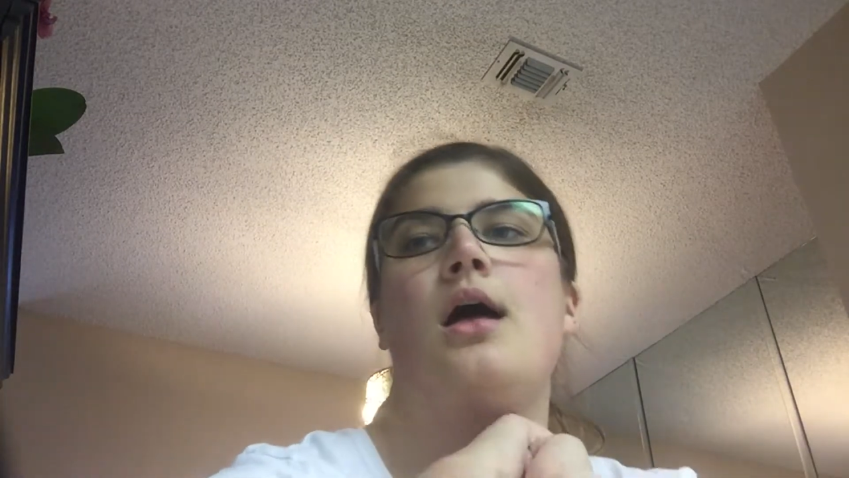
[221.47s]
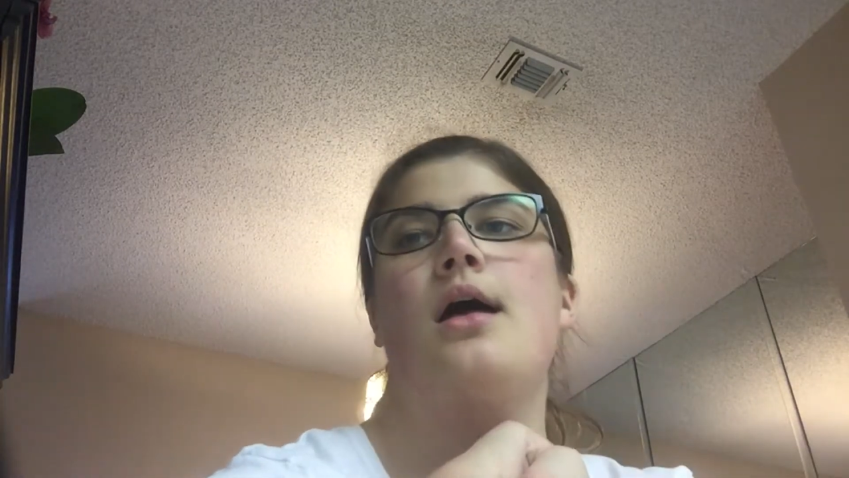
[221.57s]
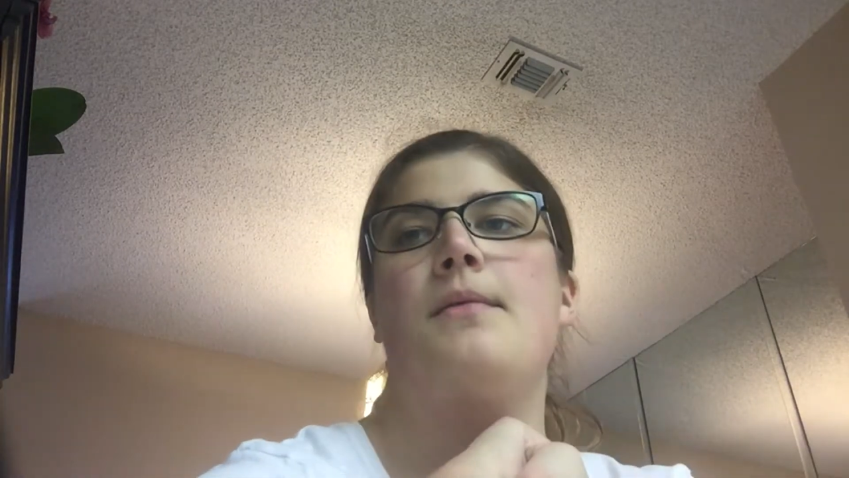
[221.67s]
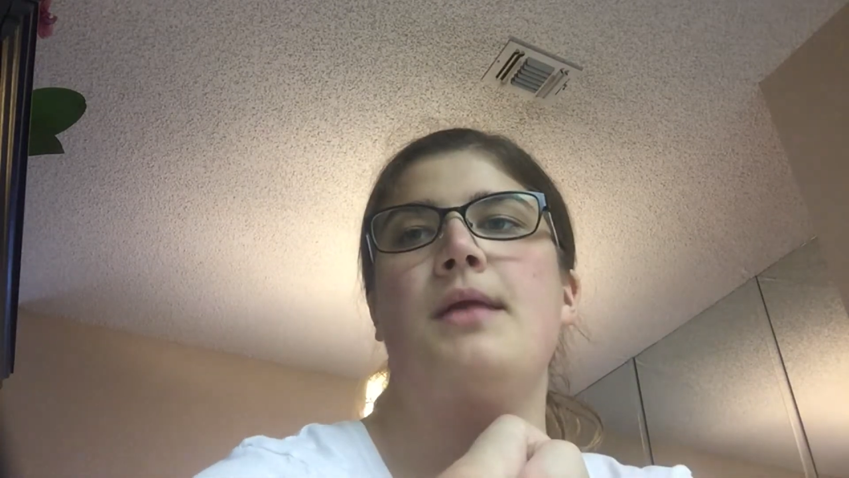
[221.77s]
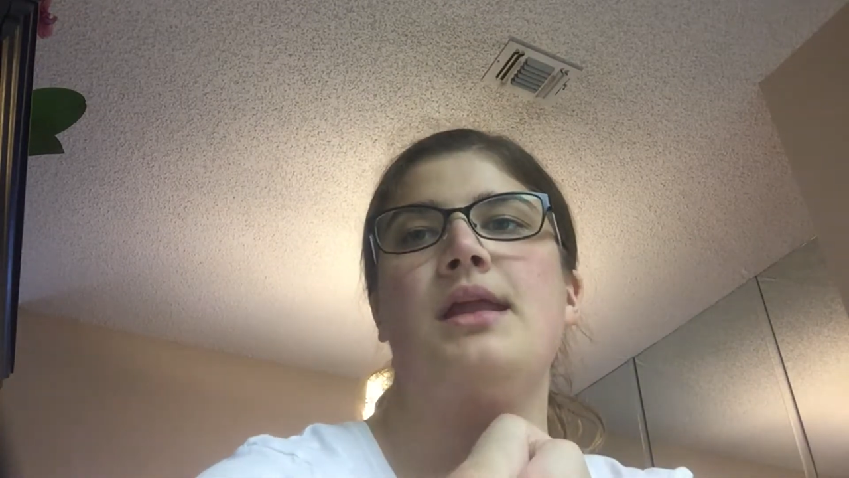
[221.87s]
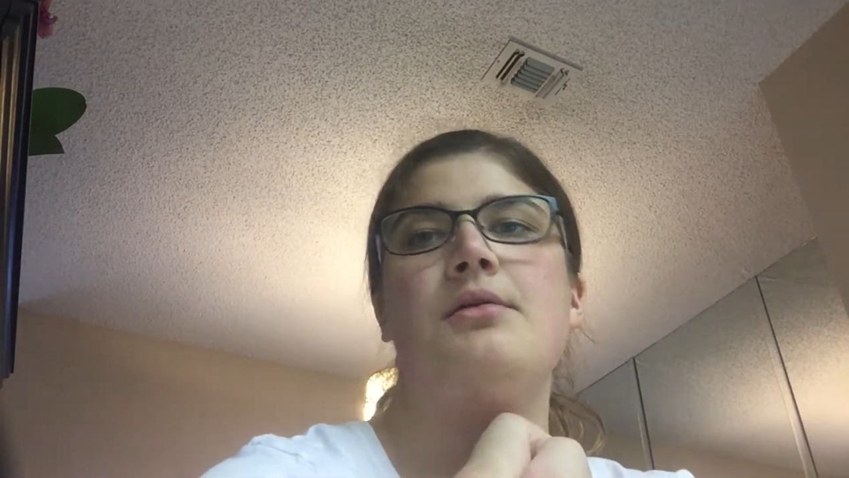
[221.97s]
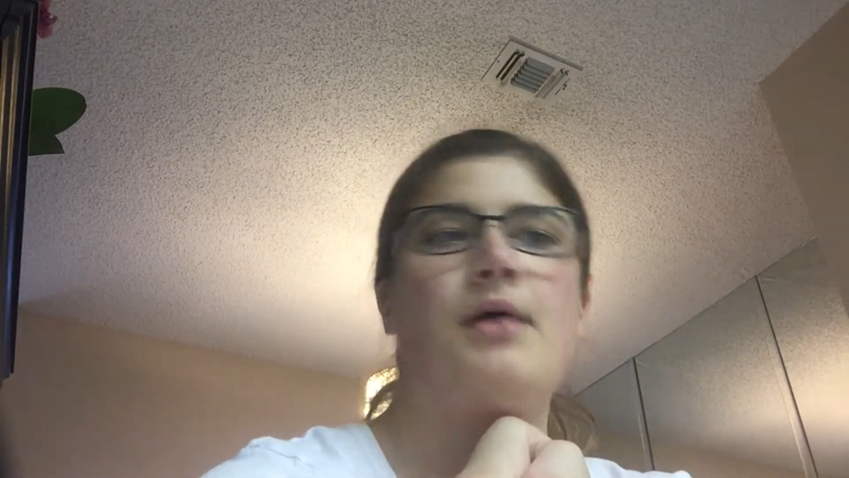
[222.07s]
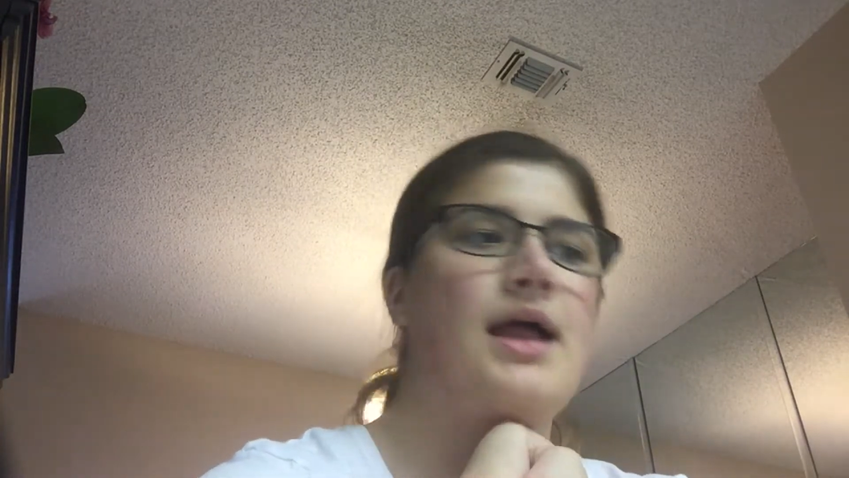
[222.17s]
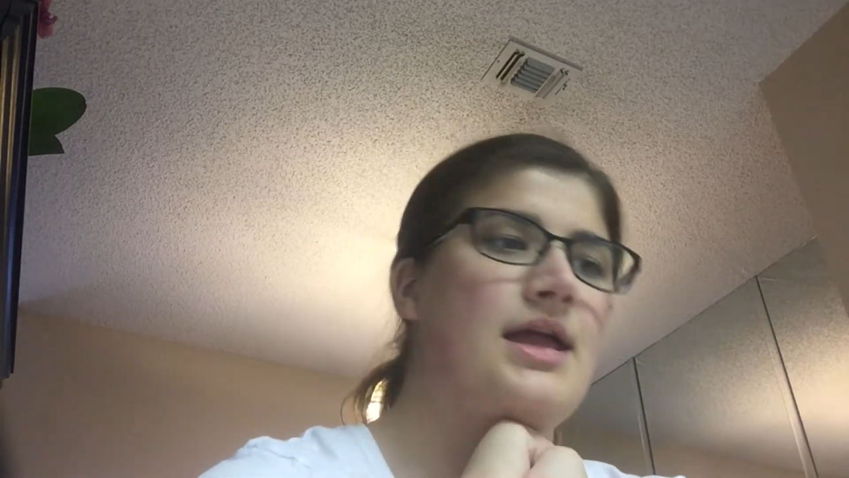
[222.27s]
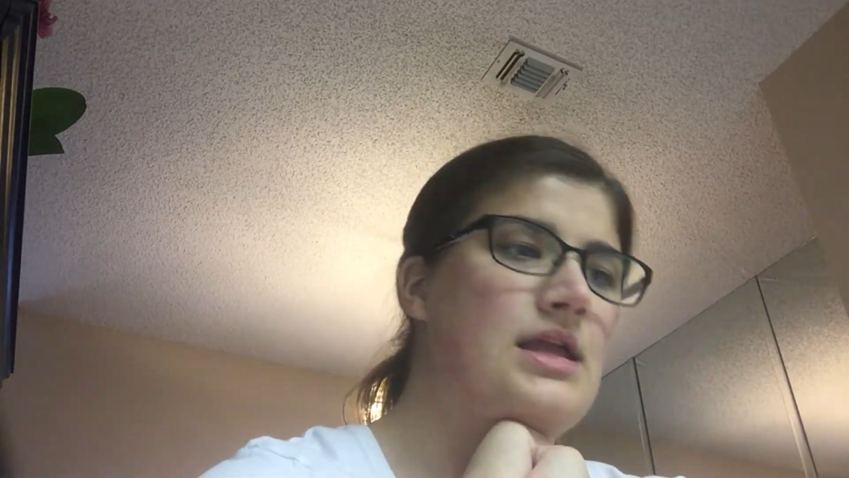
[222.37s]
Um,
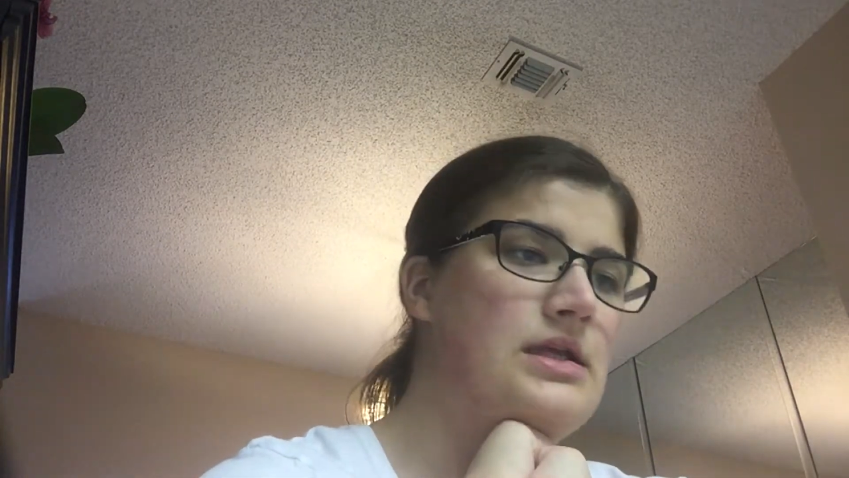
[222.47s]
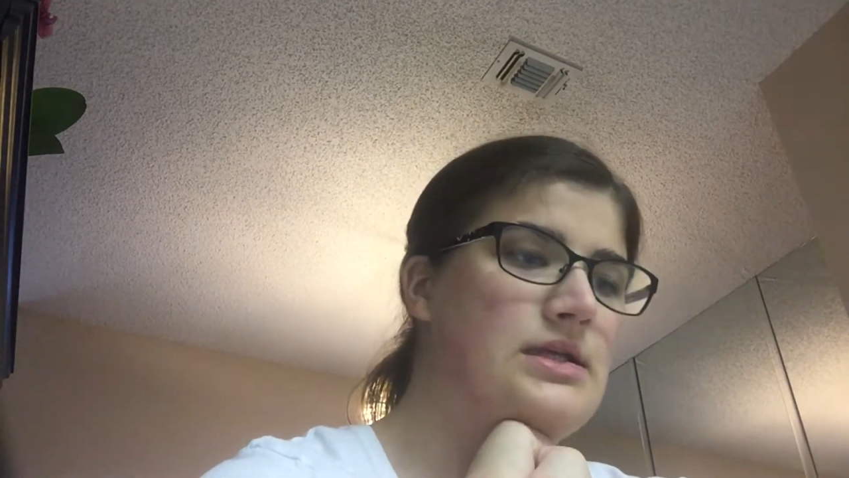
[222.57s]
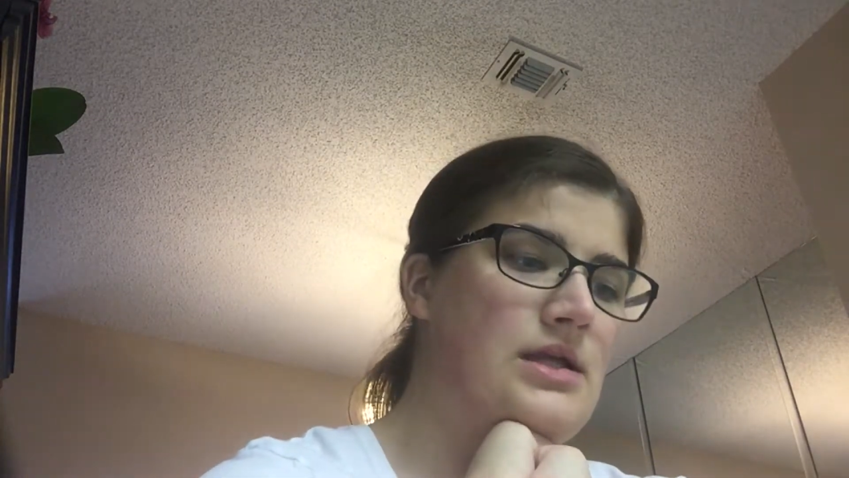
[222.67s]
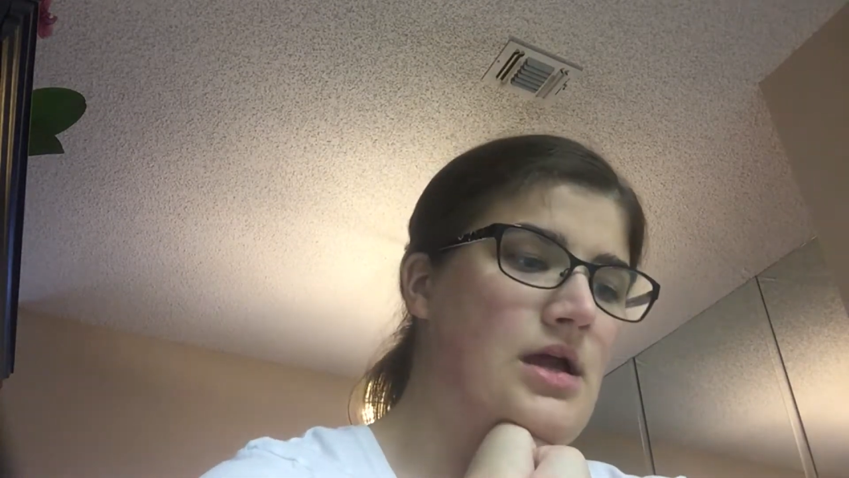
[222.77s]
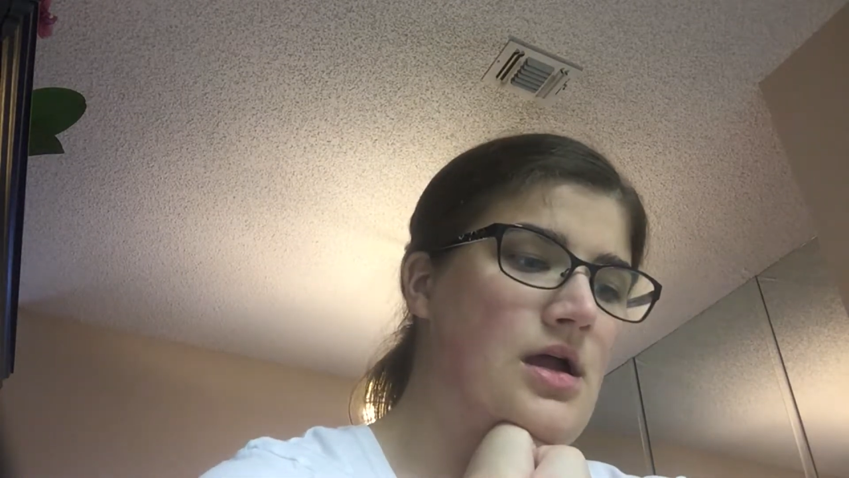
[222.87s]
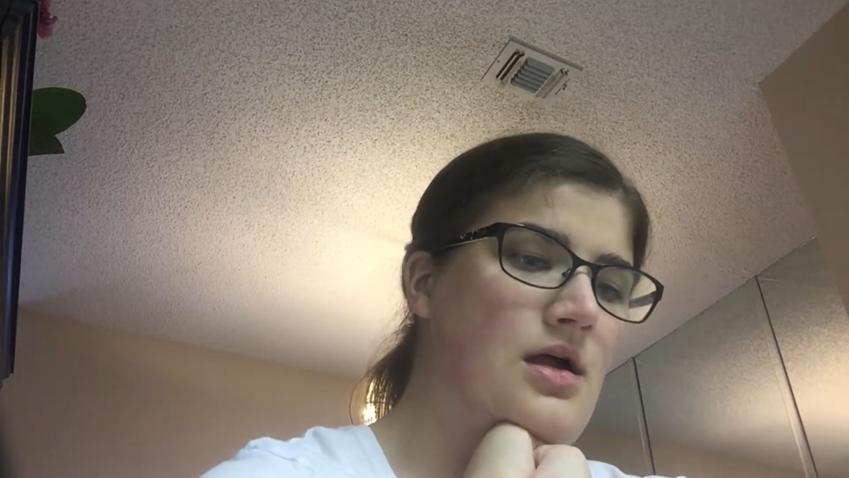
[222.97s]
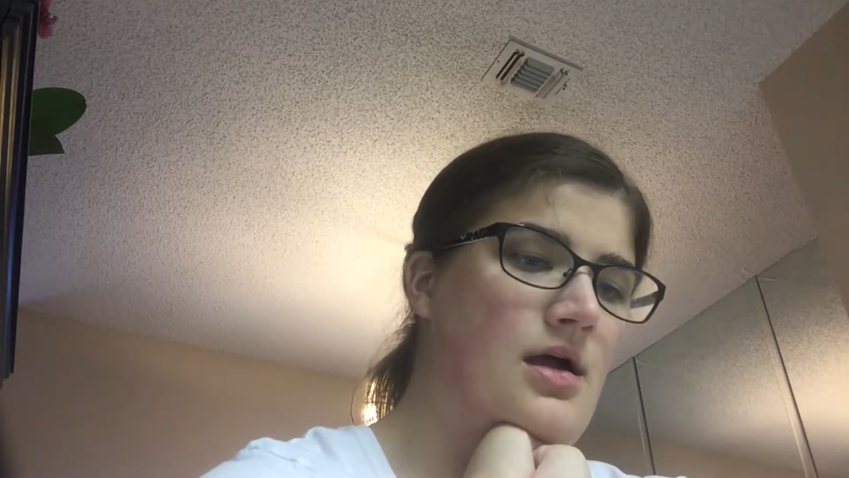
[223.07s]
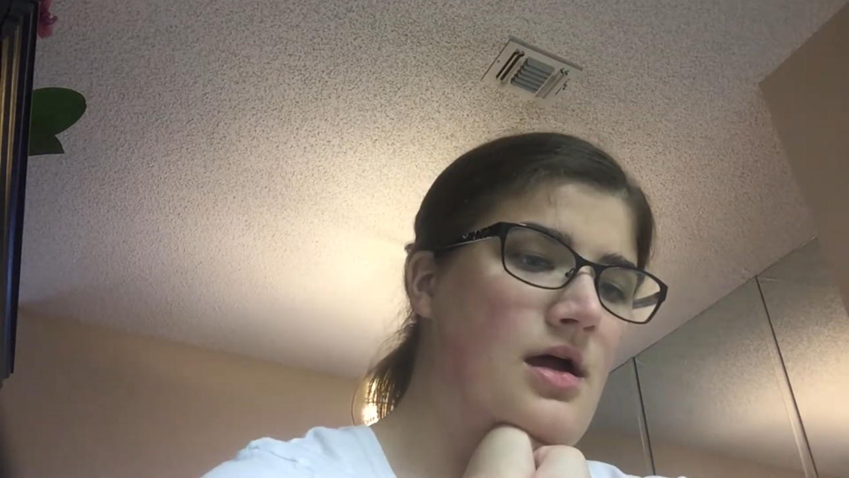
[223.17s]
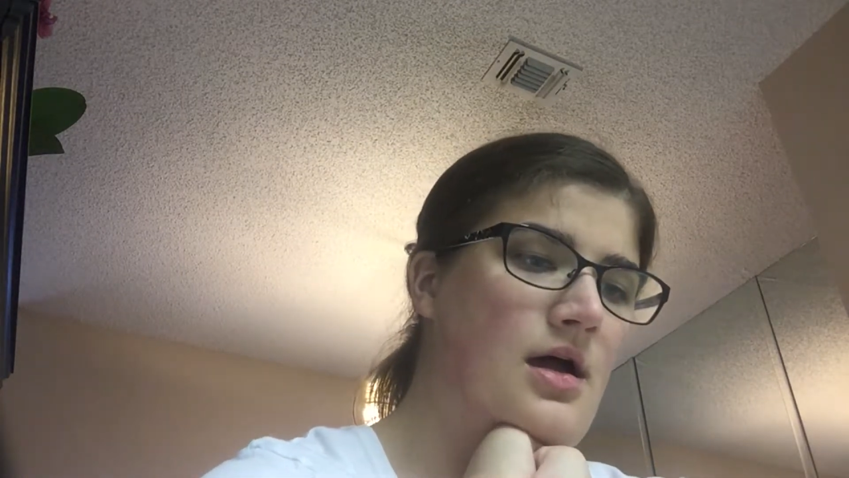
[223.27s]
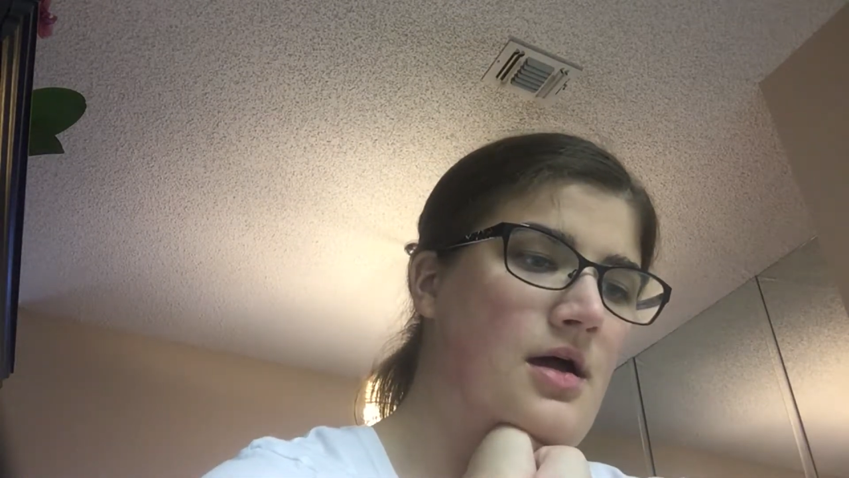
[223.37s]
anyways,
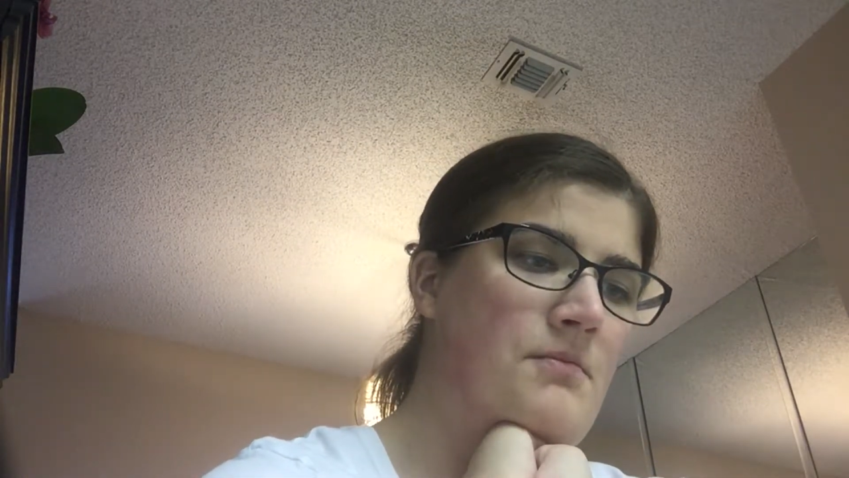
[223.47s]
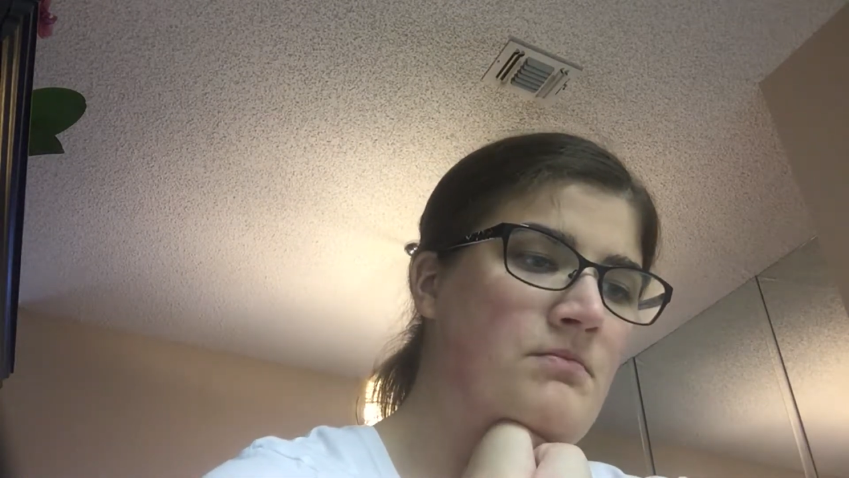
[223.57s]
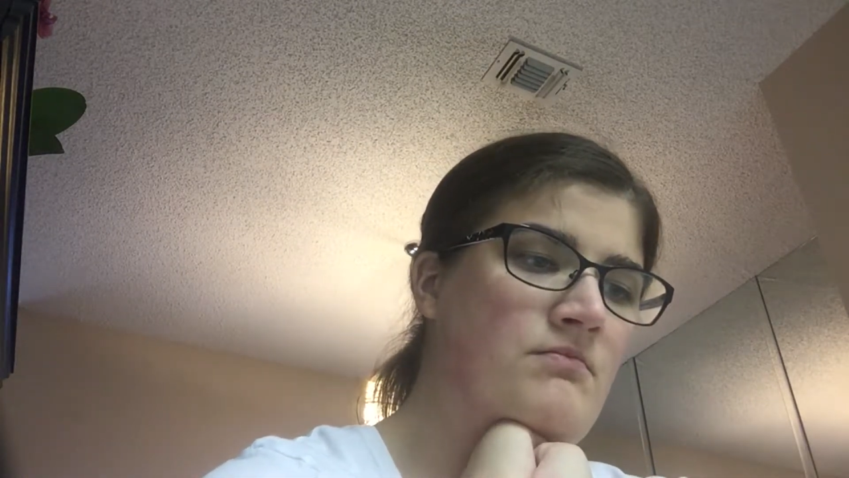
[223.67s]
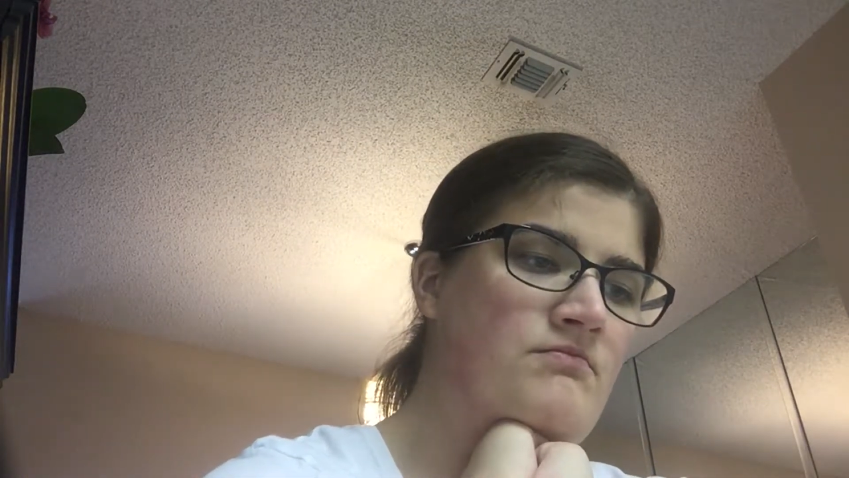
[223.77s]
um,